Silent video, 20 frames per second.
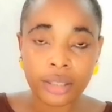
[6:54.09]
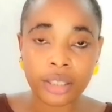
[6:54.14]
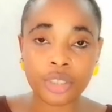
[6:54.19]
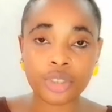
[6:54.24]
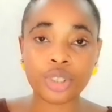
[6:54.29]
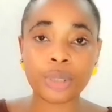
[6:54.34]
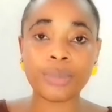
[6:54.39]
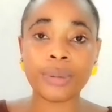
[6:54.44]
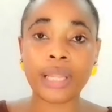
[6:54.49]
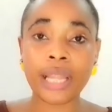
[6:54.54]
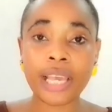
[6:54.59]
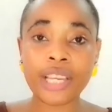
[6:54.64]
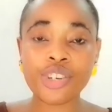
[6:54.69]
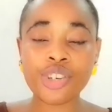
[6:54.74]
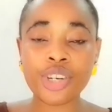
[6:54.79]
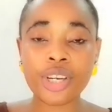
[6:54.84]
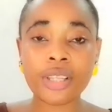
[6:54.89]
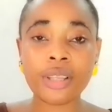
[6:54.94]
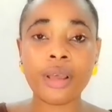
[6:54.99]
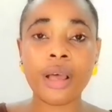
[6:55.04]
The
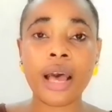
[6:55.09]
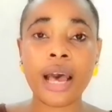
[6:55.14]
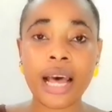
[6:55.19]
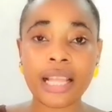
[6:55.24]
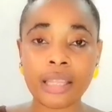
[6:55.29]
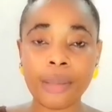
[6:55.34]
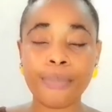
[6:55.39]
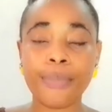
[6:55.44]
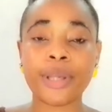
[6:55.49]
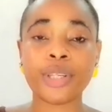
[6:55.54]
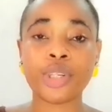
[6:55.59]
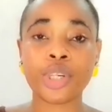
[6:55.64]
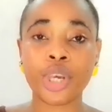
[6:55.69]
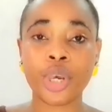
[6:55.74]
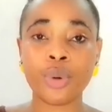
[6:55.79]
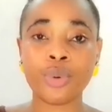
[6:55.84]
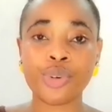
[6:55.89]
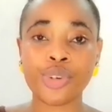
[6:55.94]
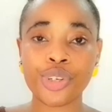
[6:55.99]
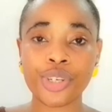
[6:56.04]
tribulation and the
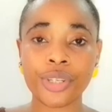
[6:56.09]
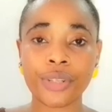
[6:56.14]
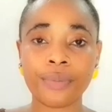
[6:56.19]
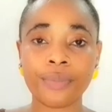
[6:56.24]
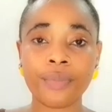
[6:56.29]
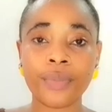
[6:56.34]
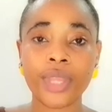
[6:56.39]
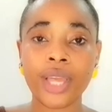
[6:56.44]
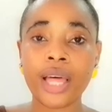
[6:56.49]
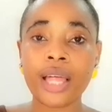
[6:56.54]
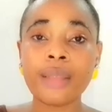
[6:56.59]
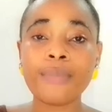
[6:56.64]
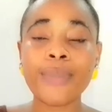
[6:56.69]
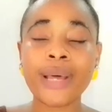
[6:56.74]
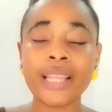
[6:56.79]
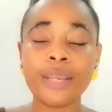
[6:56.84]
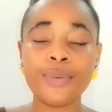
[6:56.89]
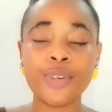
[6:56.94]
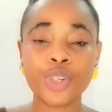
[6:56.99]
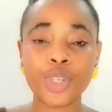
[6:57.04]
persecution.
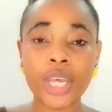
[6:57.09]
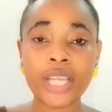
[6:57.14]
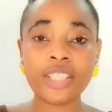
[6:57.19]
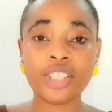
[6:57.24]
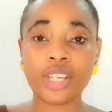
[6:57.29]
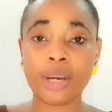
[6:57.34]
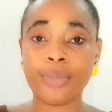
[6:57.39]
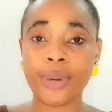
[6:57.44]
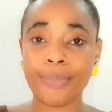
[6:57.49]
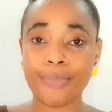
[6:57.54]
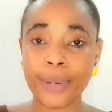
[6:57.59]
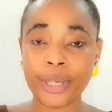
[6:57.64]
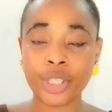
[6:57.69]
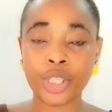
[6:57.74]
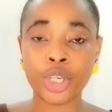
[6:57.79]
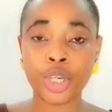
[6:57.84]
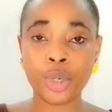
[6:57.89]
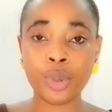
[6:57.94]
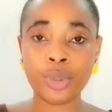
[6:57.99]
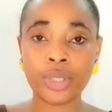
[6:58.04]
Many saints shall be
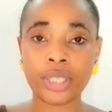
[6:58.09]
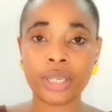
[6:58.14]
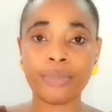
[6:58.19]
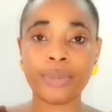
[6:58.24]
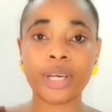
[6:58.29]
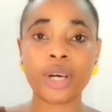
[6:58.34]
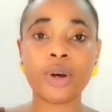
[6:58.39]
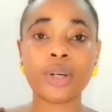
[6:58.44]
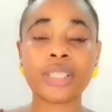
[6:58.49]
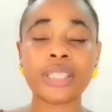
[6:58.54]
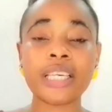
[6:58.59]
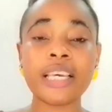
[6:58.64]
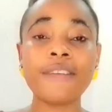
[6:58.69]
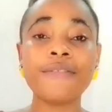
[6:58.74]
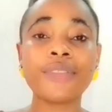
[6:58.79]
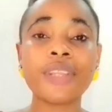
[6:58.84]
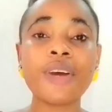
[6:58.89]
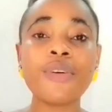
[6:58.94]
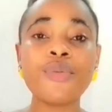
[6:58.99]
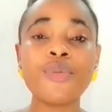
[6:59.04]
persecuted, because
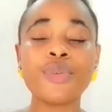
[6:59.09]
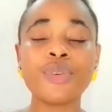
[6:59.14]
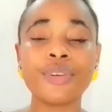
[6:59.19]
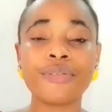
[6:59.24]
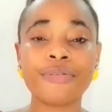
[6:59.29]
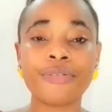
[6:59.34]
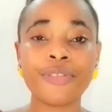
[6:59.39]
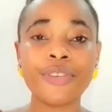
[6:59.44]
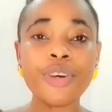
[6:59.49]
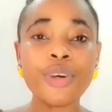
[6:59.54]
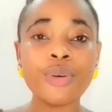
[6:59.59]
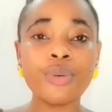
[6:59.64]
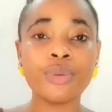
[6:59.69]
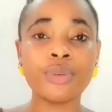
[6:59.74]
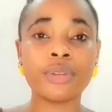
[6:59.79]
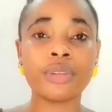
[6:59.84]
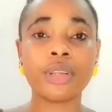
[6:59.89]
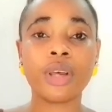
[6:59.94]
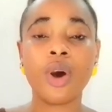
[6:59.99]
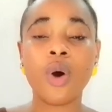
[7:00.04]
if they
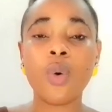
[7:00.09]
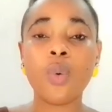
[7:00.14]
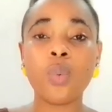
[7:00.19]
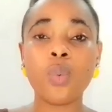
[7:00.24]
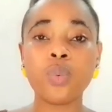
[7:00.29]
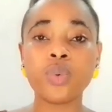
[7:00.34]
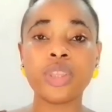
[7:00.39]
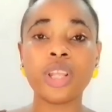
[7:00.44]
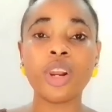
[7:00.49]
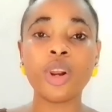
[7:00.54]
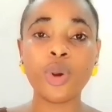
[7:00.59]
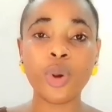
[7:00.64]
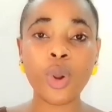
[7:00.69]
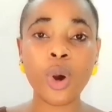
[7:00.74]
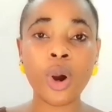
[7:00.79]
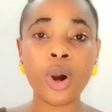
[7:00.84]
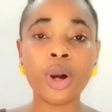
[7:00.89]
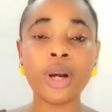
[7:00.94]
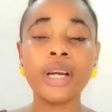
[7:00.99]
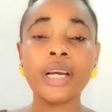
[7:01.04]
refused the
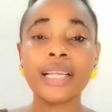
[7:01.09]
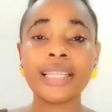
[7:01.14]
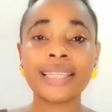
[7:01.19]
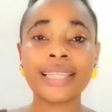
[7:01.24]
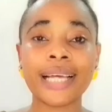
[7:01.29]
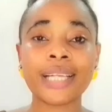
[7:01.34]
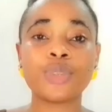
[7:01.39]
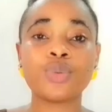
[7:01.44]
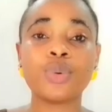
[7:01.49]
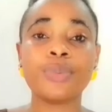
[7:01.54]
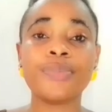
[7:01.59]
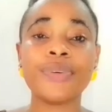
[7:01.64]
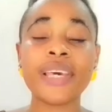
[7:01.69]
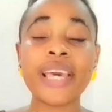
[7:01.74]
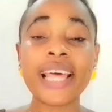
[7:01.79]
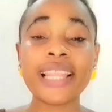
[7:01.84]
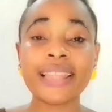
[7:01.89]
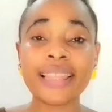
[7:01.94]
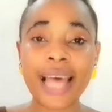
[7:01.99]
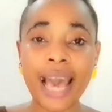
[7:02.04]
law that will
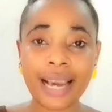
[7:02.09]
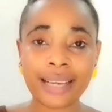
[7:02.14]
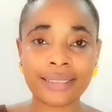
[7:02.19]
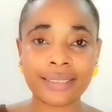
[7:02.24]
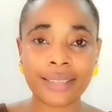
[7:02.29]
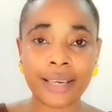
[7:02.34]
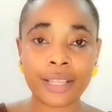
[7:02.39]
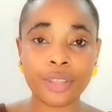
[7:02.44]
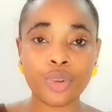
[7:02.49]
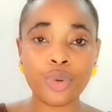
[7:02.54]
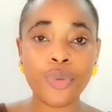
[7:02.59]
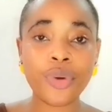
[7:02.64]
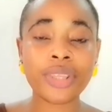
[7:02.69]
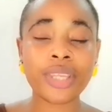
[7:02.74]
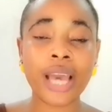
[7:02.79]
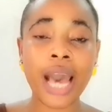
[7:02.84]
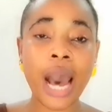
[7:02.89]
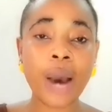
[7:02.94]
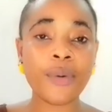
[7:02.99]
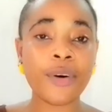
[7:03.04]
be enacted during
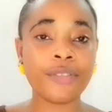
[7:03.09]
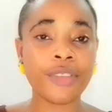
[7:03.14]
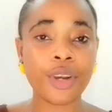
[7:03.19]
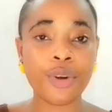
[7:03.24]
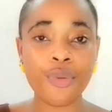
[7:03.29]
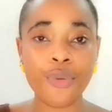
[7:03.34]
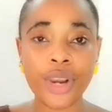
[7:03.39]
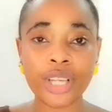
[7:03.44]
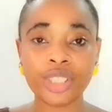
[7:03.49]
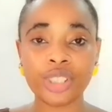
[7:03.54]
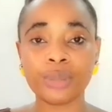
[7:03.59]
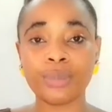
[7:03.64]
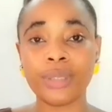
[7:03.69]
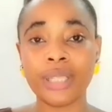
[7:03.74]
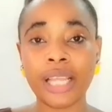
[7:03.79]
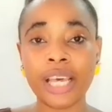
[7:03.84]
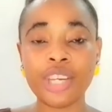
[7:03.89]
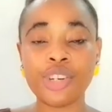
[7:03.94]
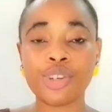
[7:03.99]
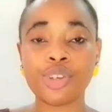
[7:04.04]
the hour of the great
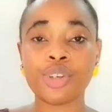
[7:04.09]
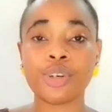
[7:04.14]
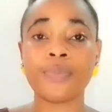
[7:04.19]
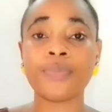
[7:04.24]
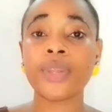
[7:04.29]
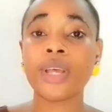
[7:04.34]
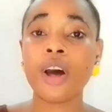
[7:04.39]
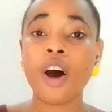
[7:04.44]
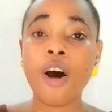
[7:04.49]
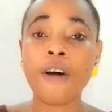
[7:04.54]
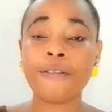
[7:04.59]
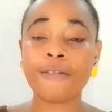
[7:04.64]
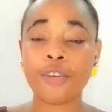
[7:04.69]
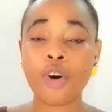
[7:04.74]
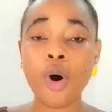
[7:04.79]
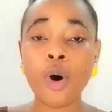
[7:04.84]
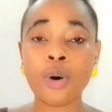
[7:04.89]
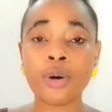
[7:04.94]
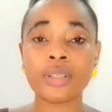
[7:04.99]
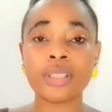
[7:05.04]
tribulation, of
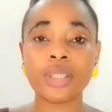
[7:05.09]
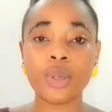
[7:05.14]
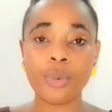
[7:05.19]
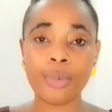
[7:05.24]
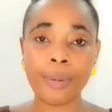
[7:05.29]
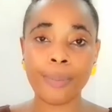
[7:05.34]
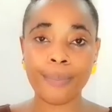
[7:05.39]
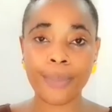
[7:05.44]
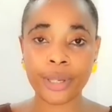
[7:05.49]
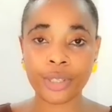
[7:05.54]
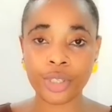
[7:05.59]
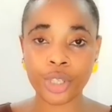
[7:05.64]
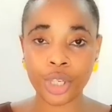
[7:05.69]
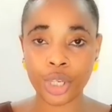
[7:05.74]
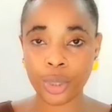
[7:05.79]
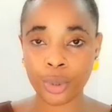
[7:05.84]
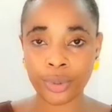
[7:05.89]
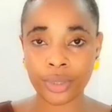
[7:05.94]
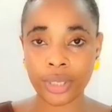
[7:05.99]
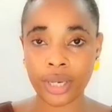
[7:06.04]
course they will be
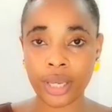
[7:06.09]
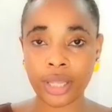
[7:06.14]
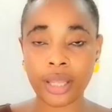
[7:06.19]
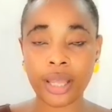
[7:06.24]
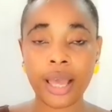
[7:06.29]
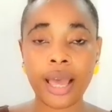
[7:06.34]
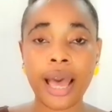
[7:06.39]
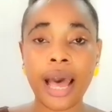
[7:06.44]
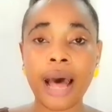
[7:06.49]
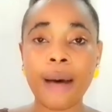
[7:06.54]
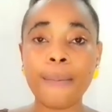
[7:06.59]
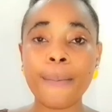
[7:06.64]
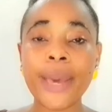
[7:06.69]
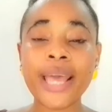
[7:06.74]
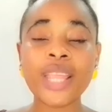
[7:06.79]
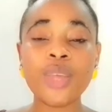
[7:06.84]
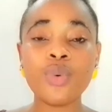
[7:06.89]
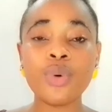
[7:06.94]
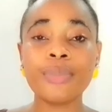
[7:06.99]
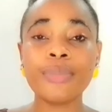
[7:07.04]
persecuted, and
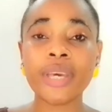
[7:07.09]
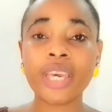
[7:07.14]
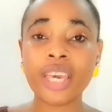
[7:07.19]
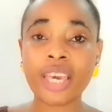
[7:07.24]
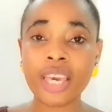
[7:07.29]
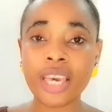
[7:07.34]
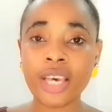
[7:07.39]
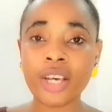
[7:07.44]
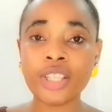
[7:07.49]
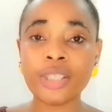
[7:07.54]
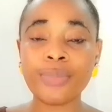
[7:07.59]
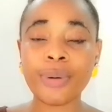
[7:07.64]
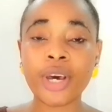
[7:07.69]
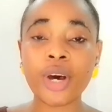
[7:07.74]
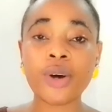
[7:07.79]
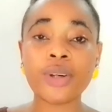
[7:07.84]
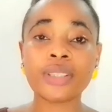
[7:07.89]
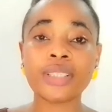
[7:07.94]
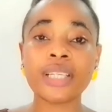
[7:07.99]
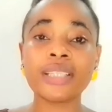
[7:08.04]
many will be killed
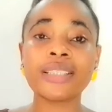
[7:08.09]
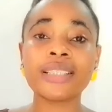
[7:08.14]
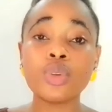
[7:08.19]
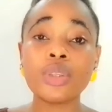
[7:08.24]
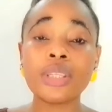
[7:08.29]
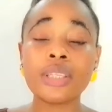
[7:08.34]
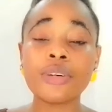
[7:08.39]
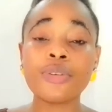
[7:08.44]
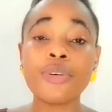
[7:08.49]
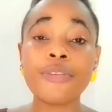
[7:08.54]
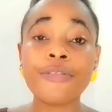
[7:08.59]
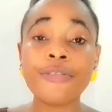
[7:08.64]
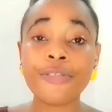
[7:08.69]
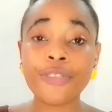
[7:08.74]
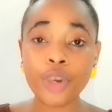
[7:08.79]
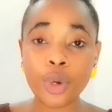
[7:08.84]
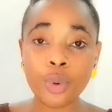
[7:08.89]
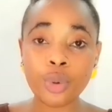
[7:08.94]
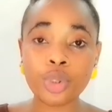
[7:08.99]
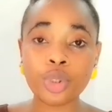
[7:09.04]
because they
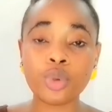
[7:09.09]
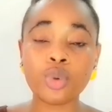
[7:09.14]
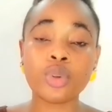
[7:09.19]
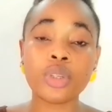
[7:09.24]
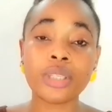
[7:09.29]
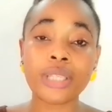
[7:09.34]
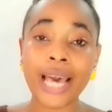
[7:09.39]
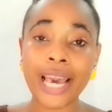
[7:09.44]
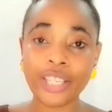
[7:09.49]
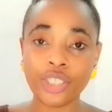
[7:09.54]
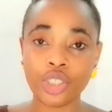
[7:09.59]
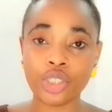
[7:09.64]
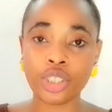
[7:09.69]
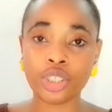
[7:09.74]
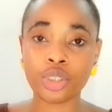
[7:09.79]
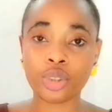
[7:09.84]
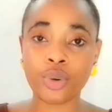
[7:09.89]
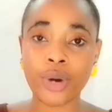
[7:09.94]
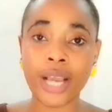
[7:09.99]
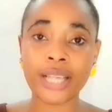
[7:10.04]
refuse to deny
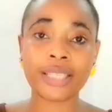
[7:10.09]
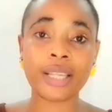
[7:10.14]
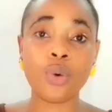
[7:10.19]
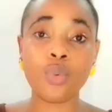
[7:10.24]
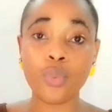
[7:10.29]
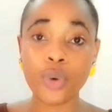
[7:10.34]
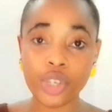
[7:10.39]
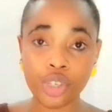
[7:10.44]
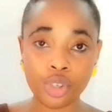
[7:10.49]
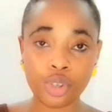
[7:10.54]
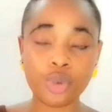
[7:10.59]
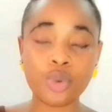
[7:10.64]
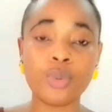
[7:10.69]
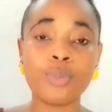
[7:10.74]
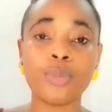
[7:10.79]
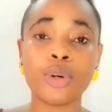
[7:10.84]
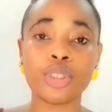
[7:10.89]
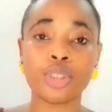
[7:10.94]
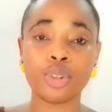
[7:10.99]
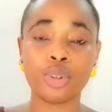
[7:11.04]
Jesus Christ, which you
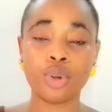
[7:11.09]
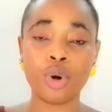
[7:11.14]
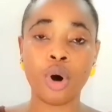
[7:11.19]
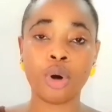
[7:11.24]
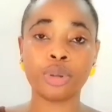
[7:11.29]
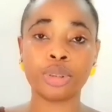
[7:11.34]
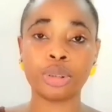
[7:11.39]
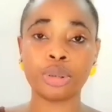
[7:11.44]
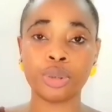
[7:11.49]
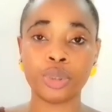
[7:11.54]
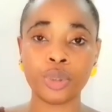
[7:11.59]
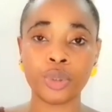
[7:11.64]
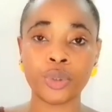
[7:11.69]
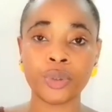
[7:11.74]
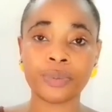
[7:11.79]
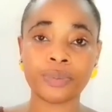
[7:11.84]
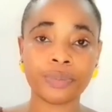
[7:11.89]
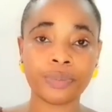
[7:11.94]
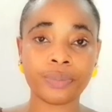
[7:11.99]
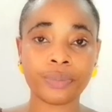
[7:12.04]
must also
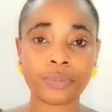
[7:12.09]
do.